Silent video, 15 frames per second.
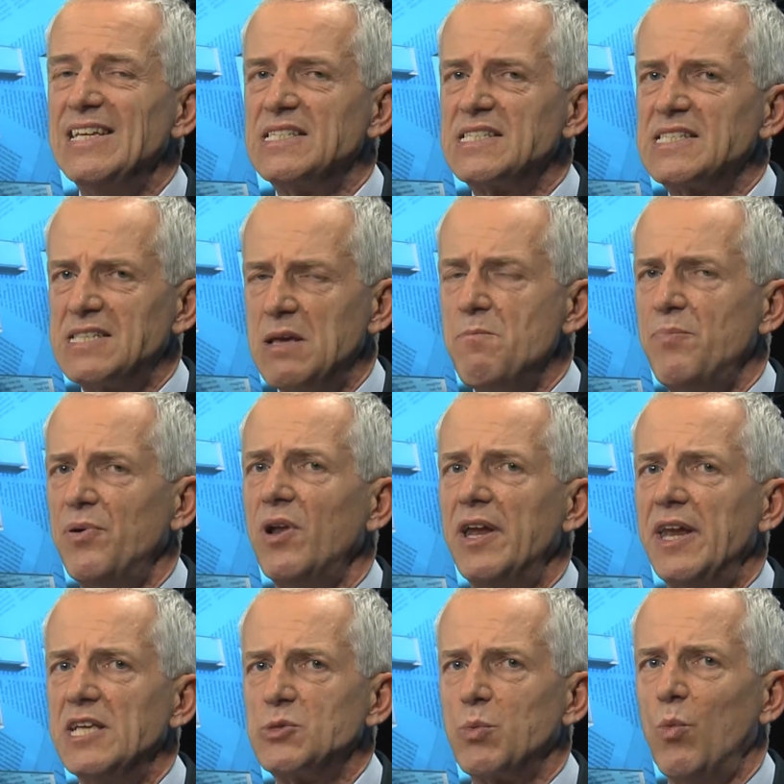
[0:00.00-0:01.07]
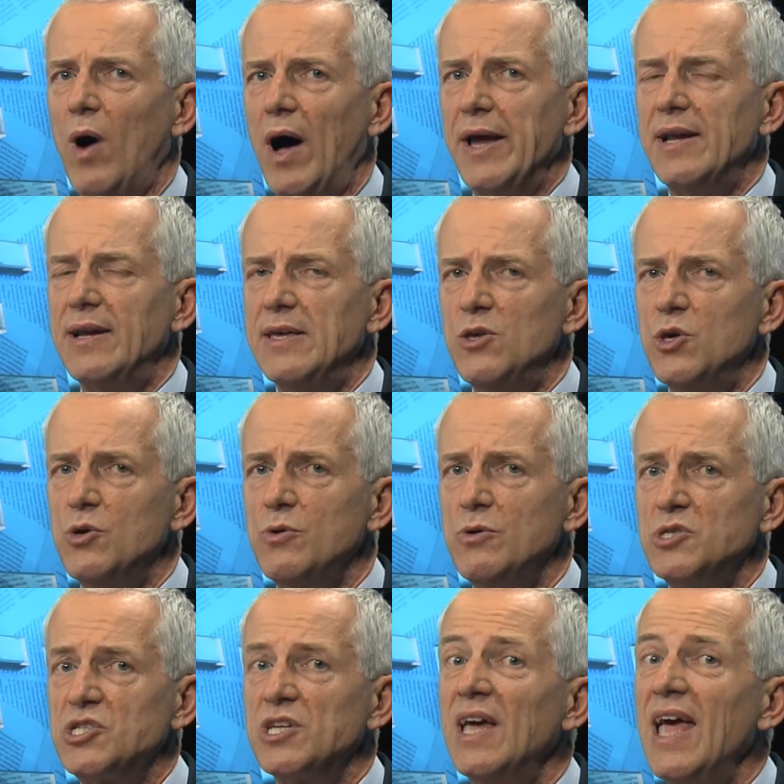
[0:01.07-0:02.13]
it's simple and it's widely
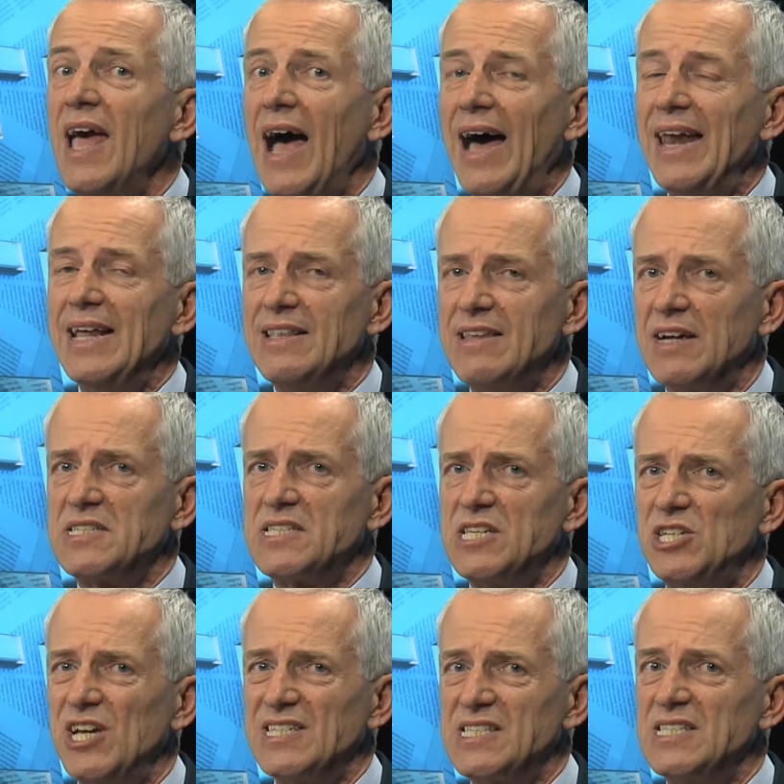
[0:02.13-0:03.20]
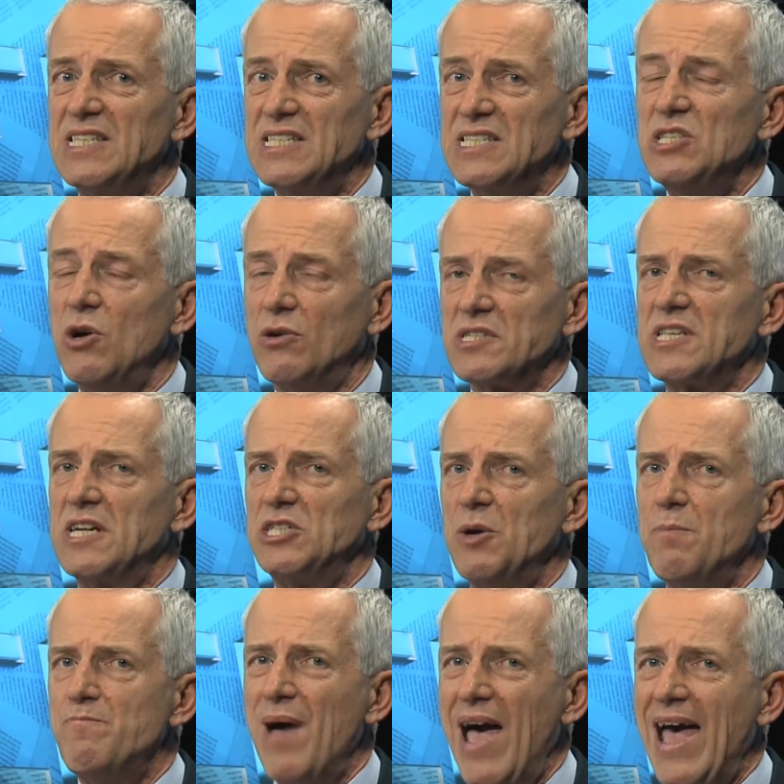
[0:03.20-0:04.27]
used, and it does suggest this is not such
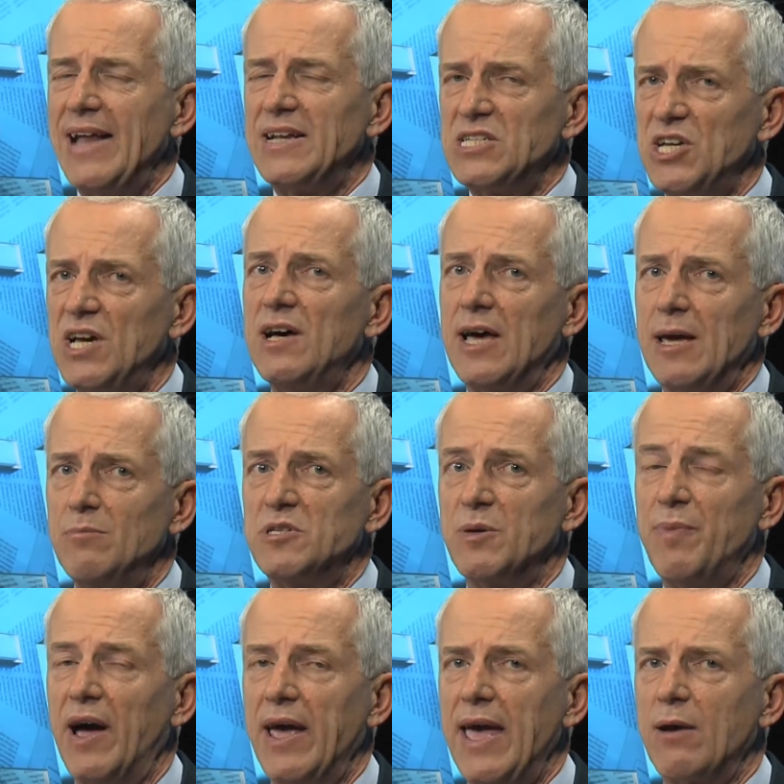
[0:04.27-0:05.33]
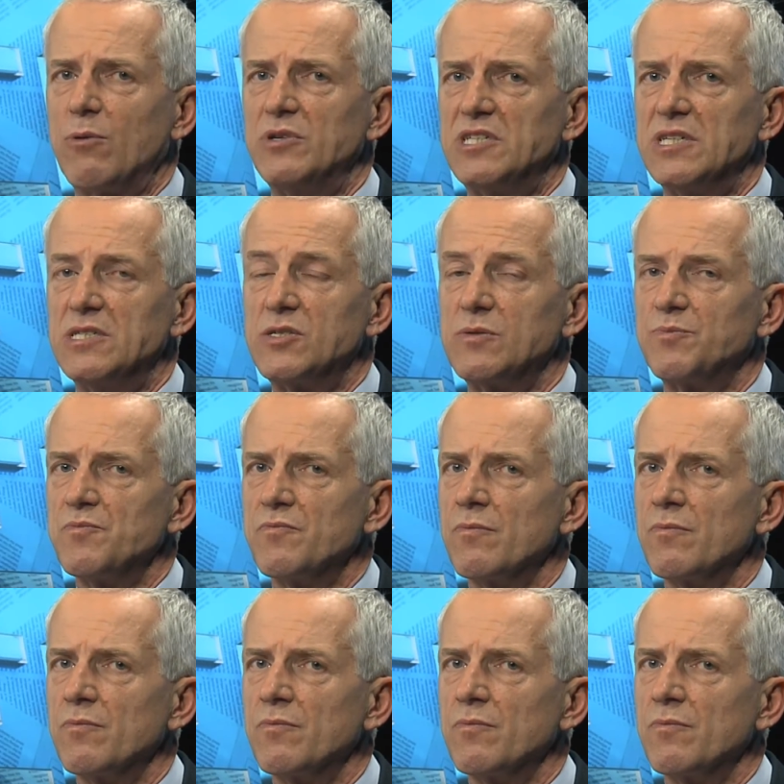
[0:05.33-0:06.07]
a bad time to buy equities.